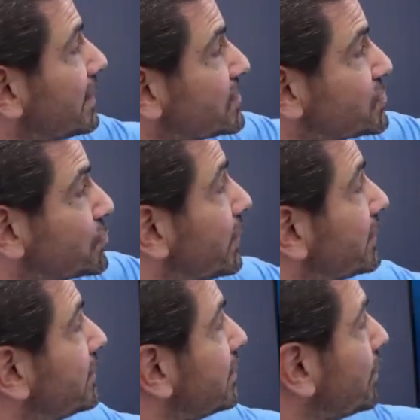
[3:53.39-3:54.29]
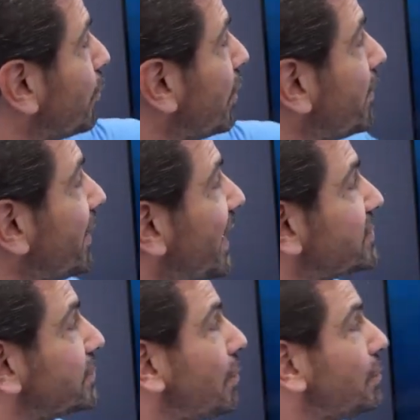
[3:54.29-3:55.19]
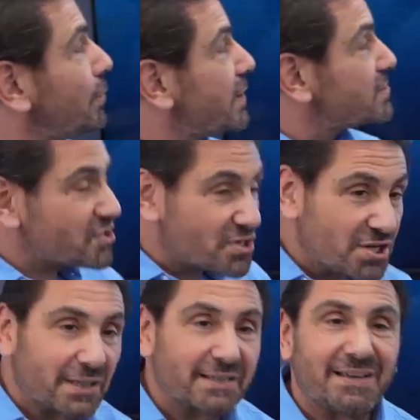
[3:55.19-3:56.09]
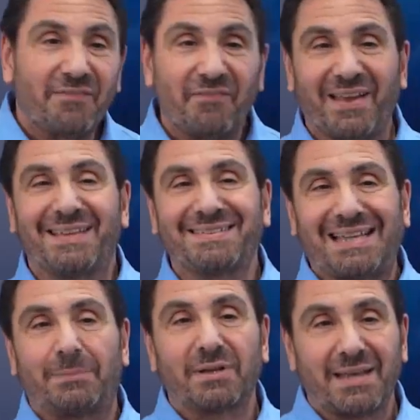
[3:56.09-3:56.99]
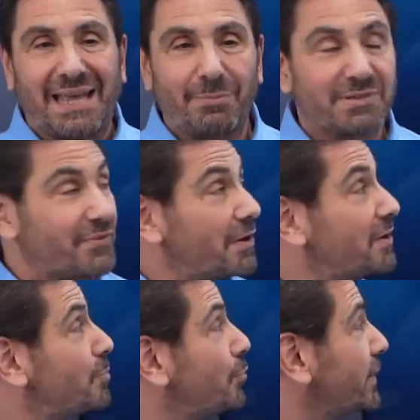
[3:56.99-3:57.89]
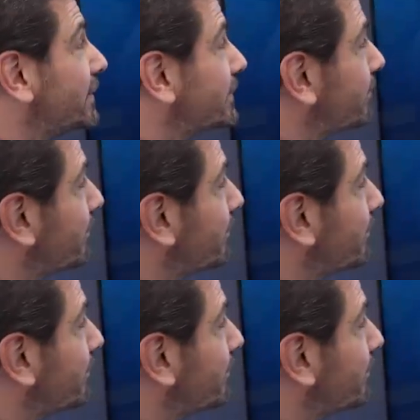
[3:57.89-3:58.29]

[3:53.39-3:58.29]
Short, well-matched, low-loss, shielded, phase-stable cables, very important.